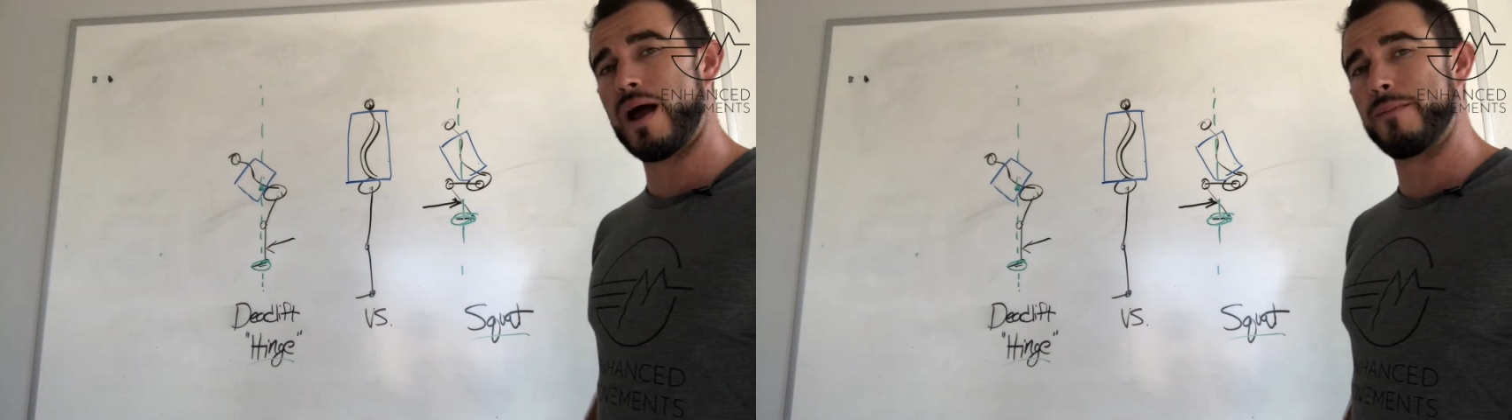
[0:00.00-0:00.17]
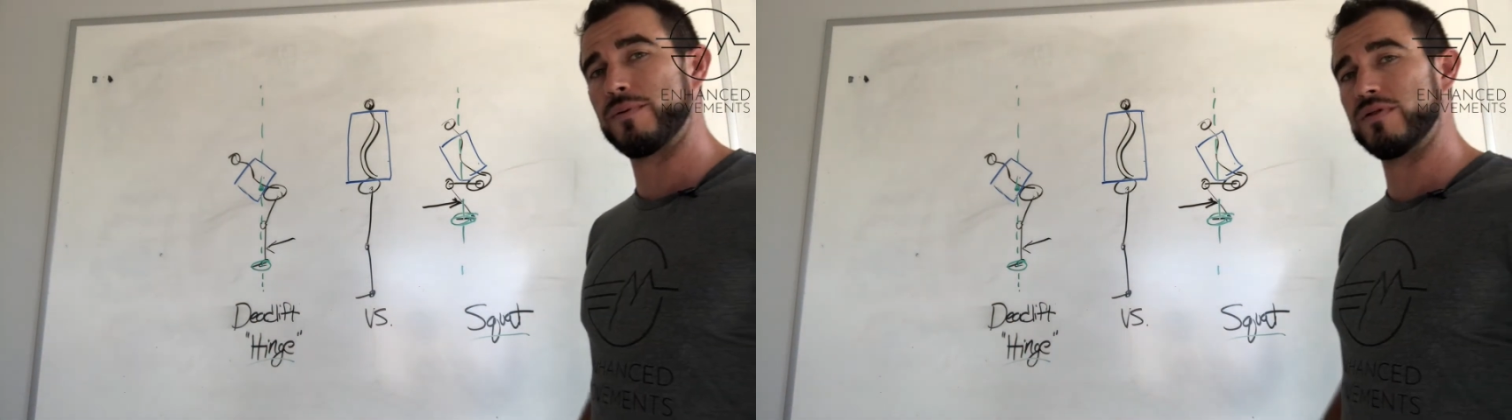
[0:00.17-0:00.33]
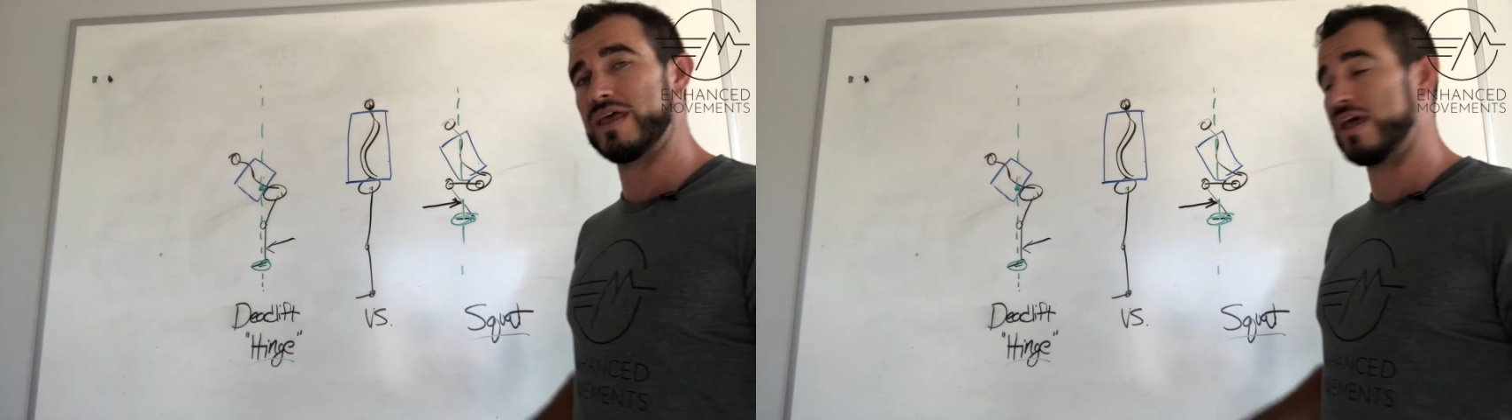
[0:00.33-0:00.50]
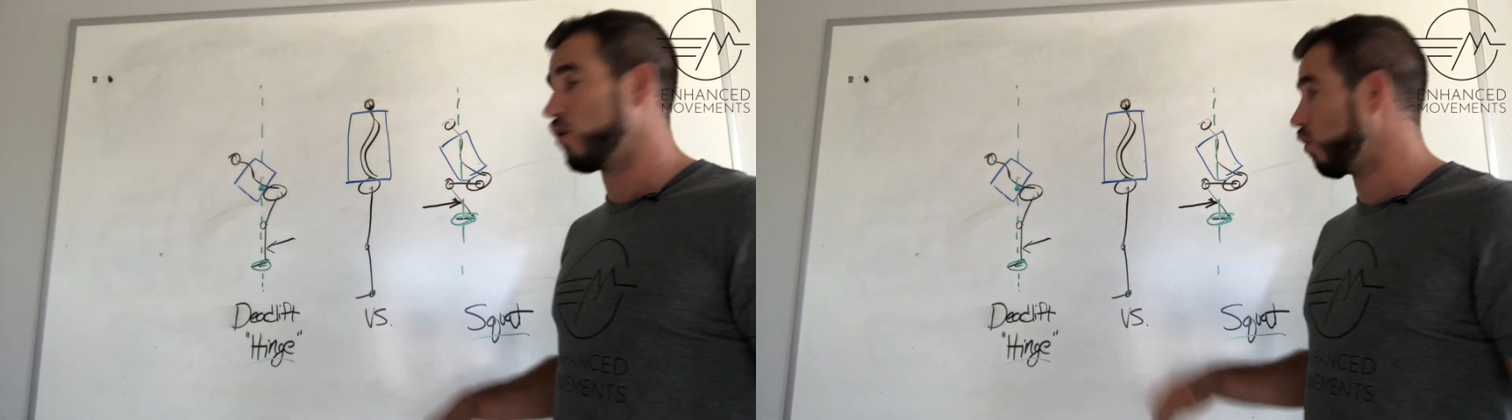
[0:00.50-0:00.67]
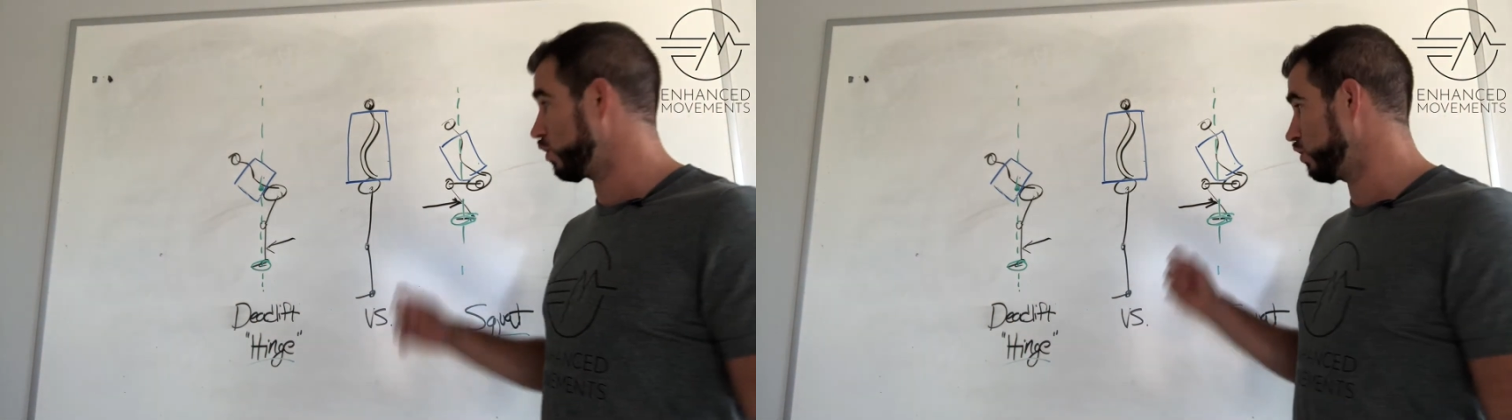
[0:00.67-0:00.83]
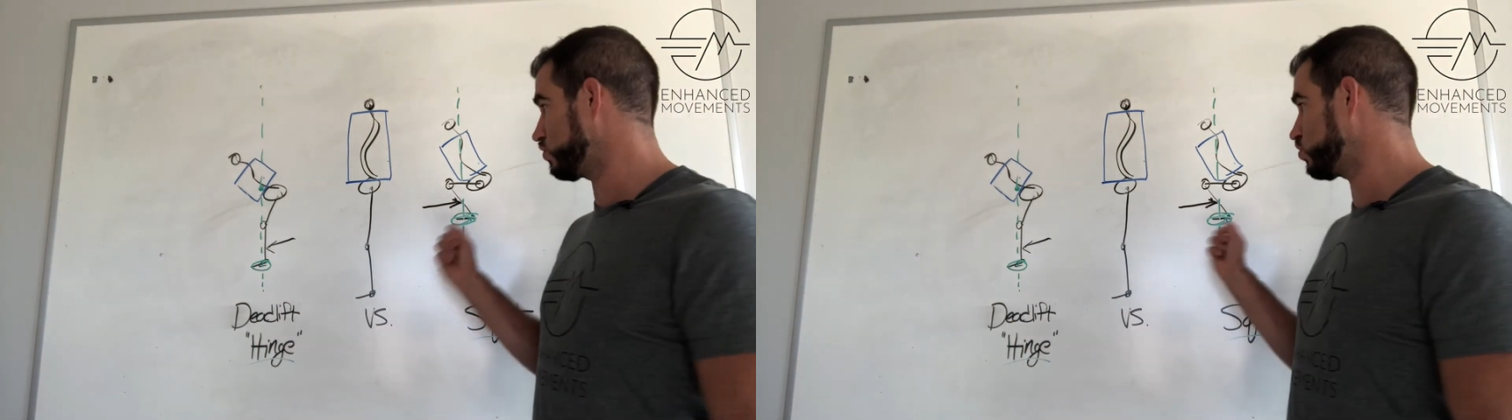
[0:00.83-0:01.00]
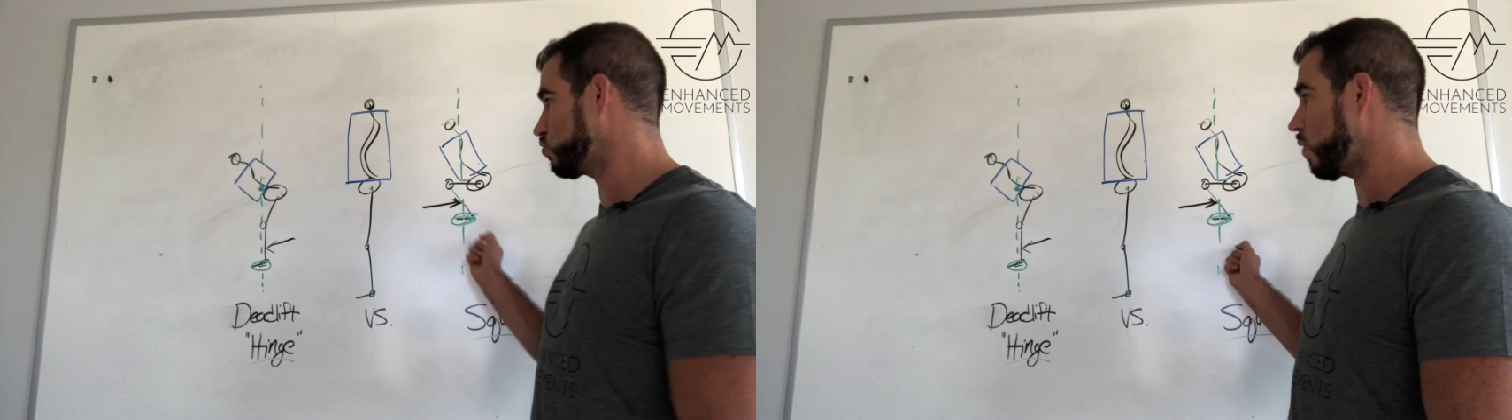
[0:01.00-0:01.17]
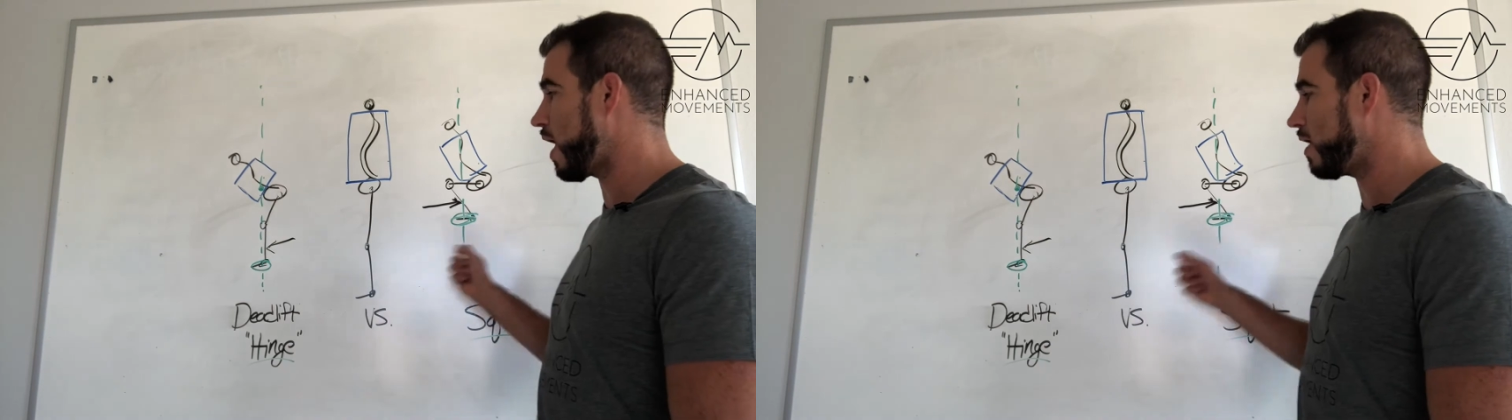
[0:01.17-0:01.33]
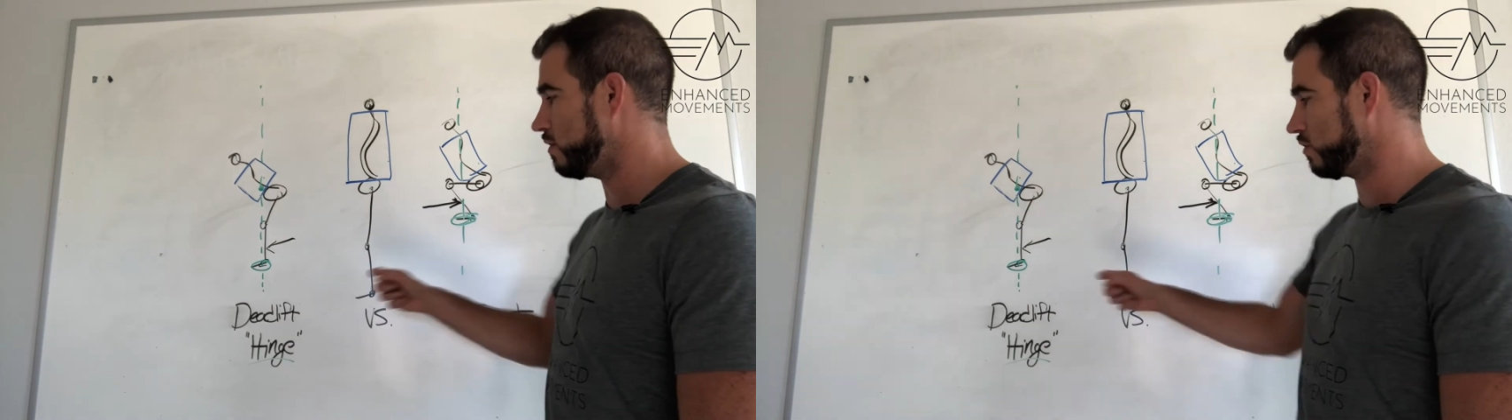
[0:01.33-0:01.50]
properly, or your
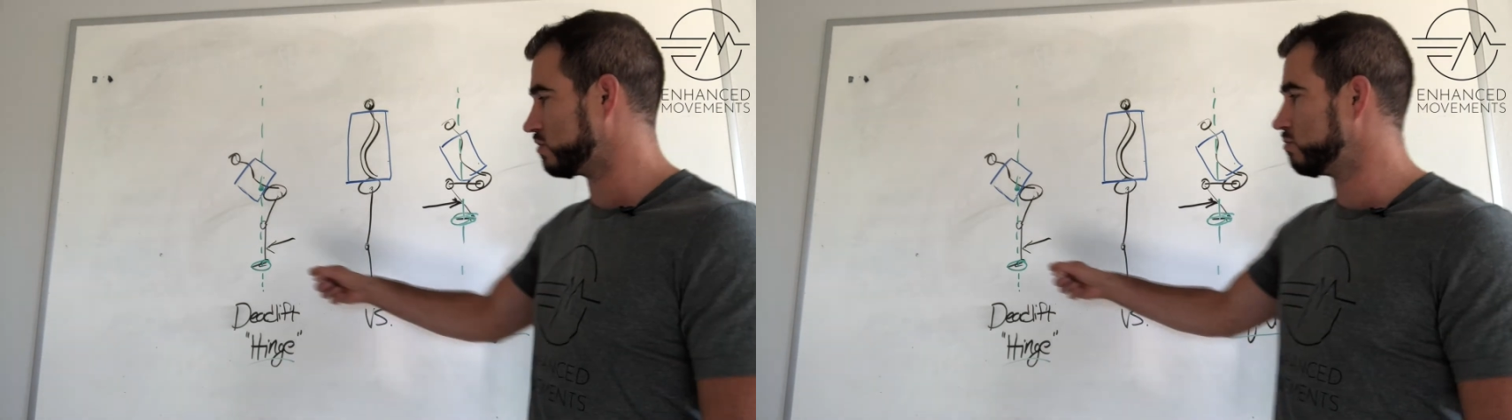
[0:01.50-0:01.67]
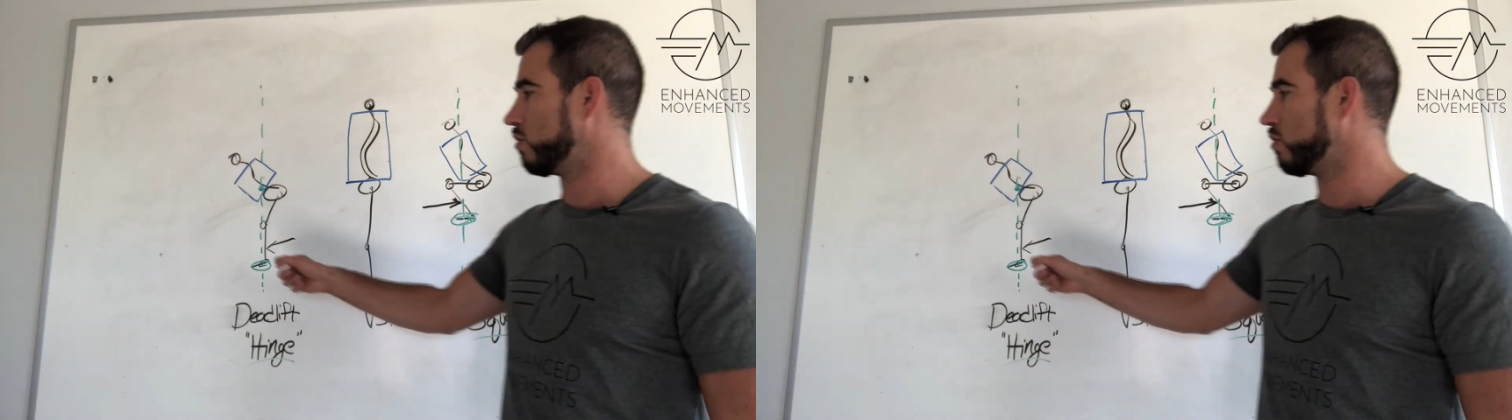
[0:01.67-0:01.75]
squat looks